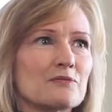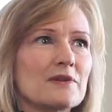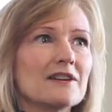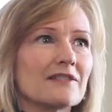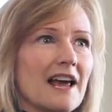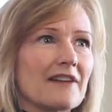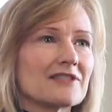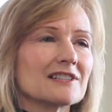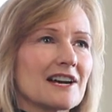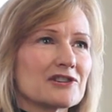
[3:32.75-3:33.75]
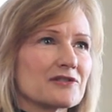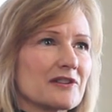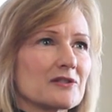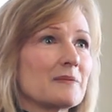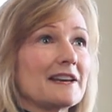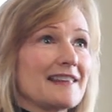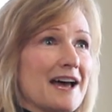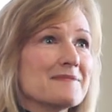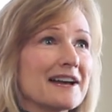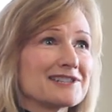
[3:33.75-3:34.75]
we don't have the luxury of spending
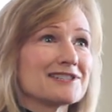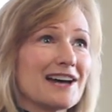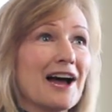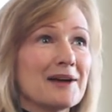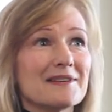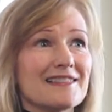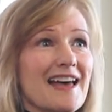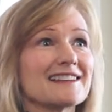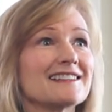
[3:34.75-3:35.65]
that much time, and